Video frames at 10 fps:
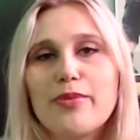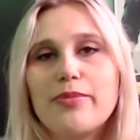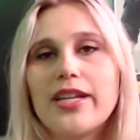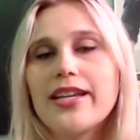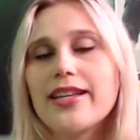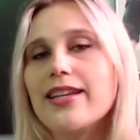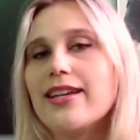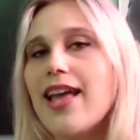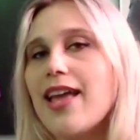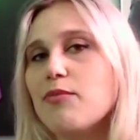a
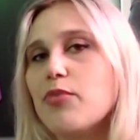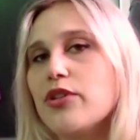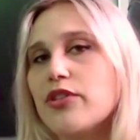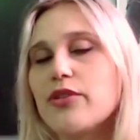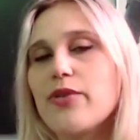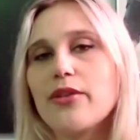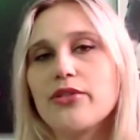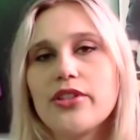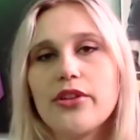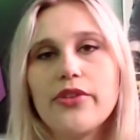blanket and puts it around
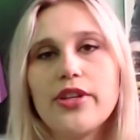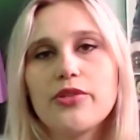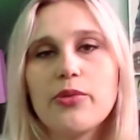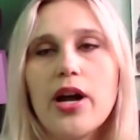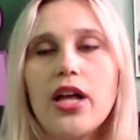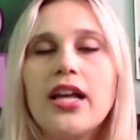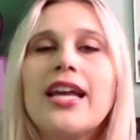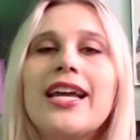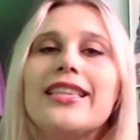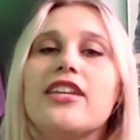Sylvie as well.
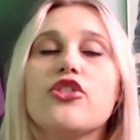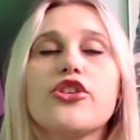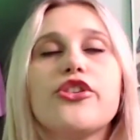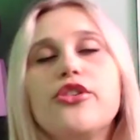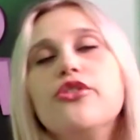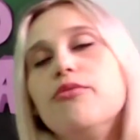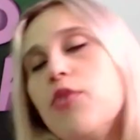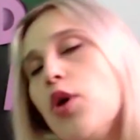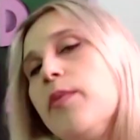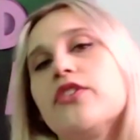These are cute
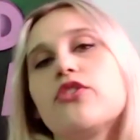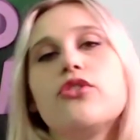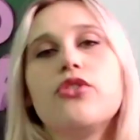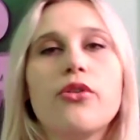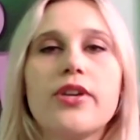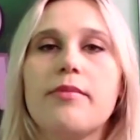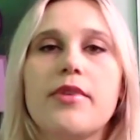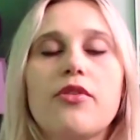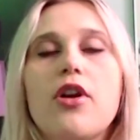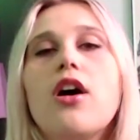moments, don't get
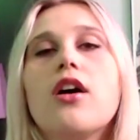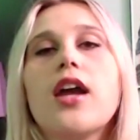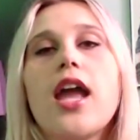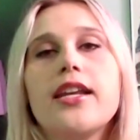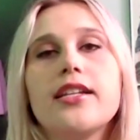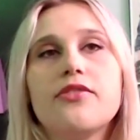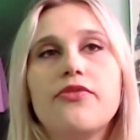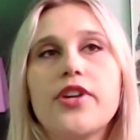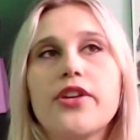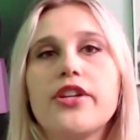me wrong, and it's
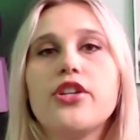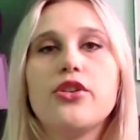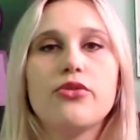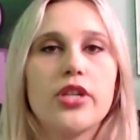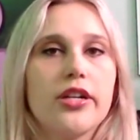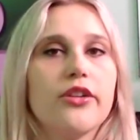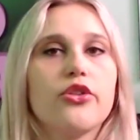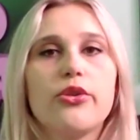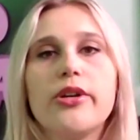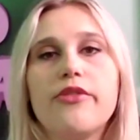very new
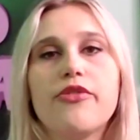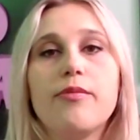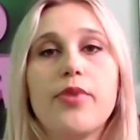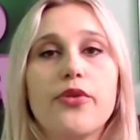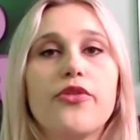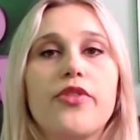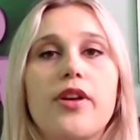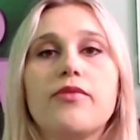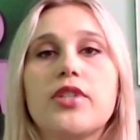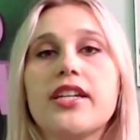territory for both of
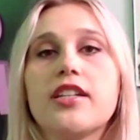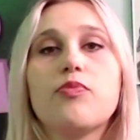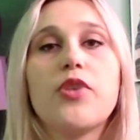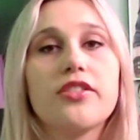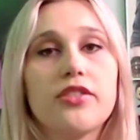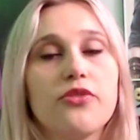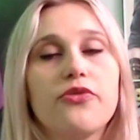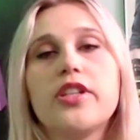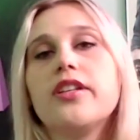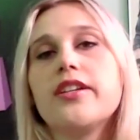them to express their
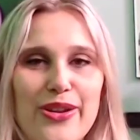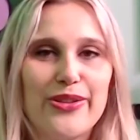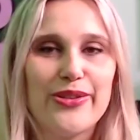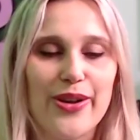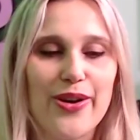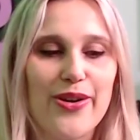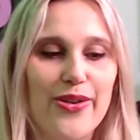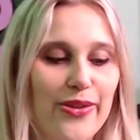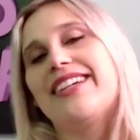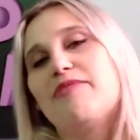feelings.
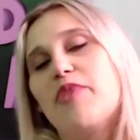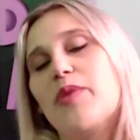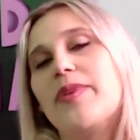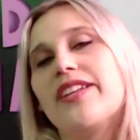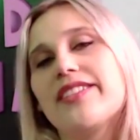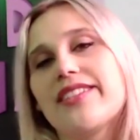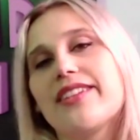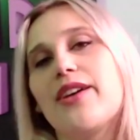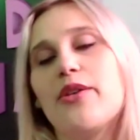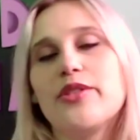So
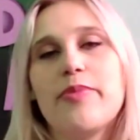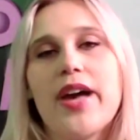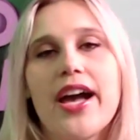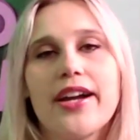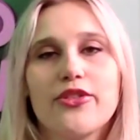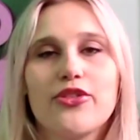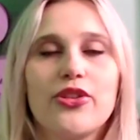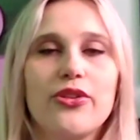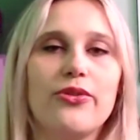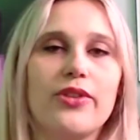Mobius goes back
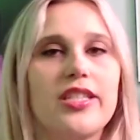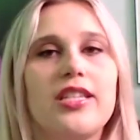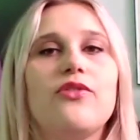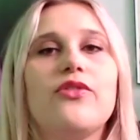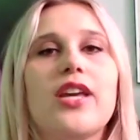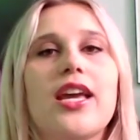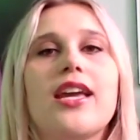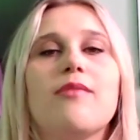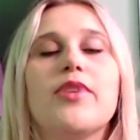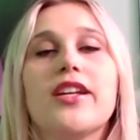to the
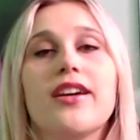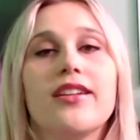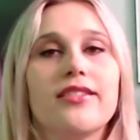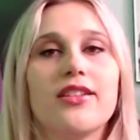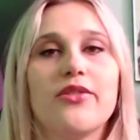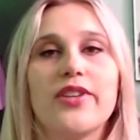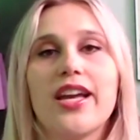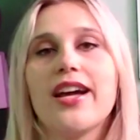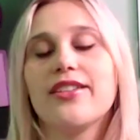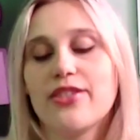TVA because Sylvie
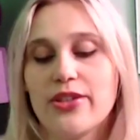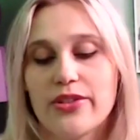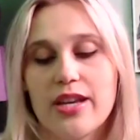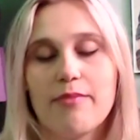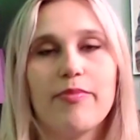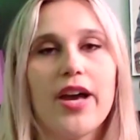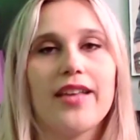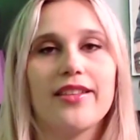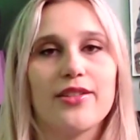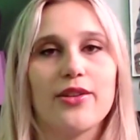has her
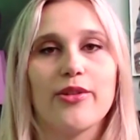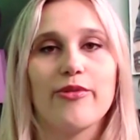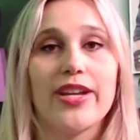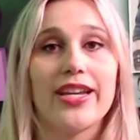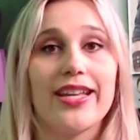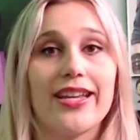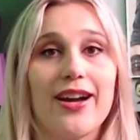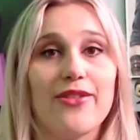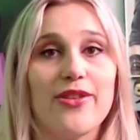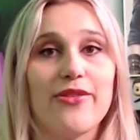tempad. That's the only way to get
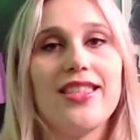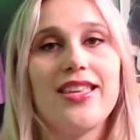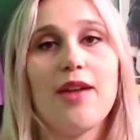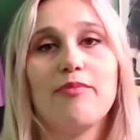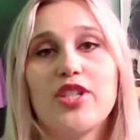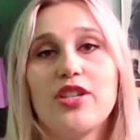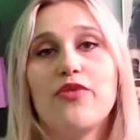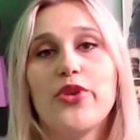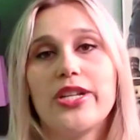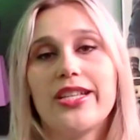out of the empty
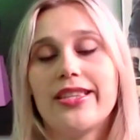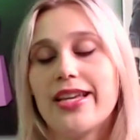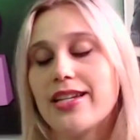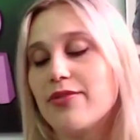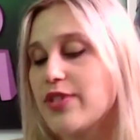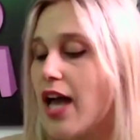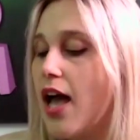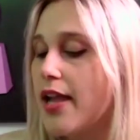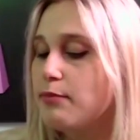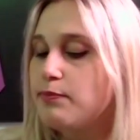void at the end of
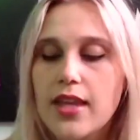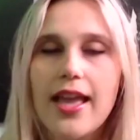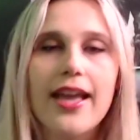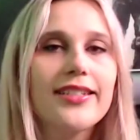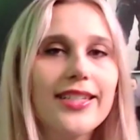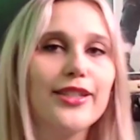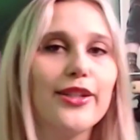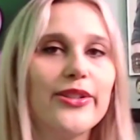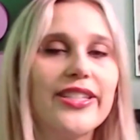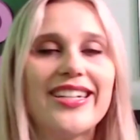time. And
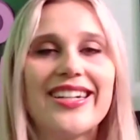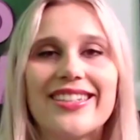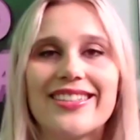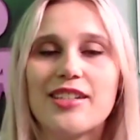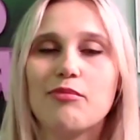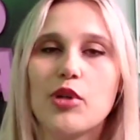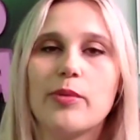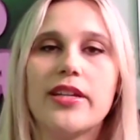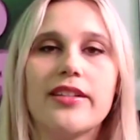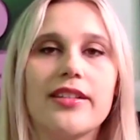Loki hugs
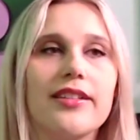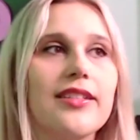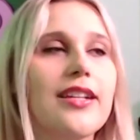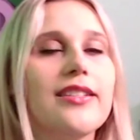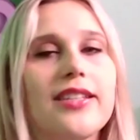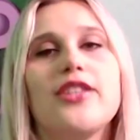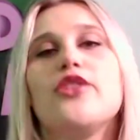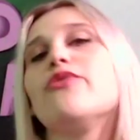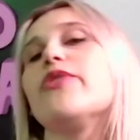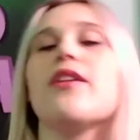Mobius and says, thank
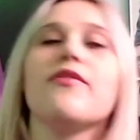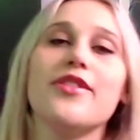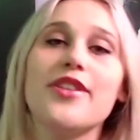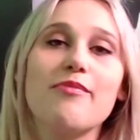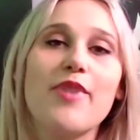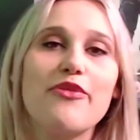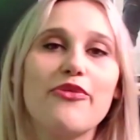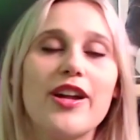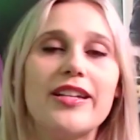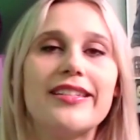you for everything, my
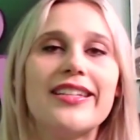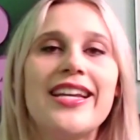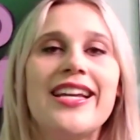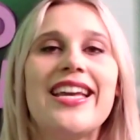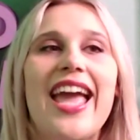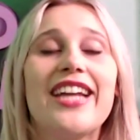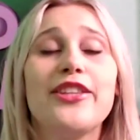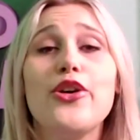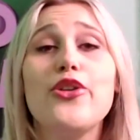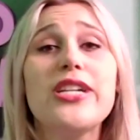friend.
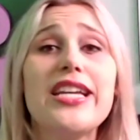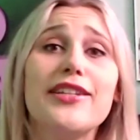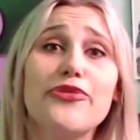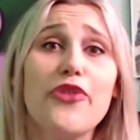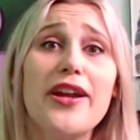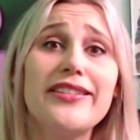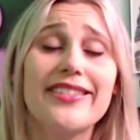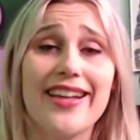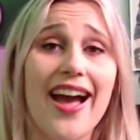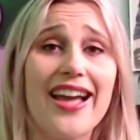And Loki has
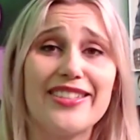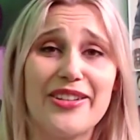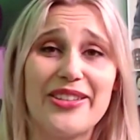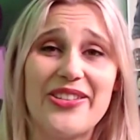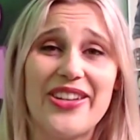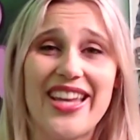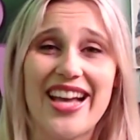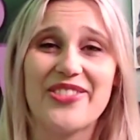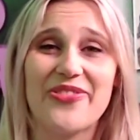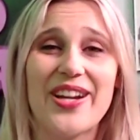friends, guys. Our Loki
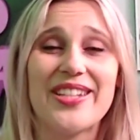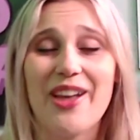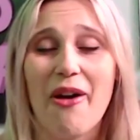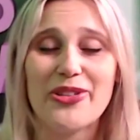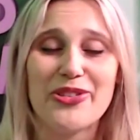has friends. I was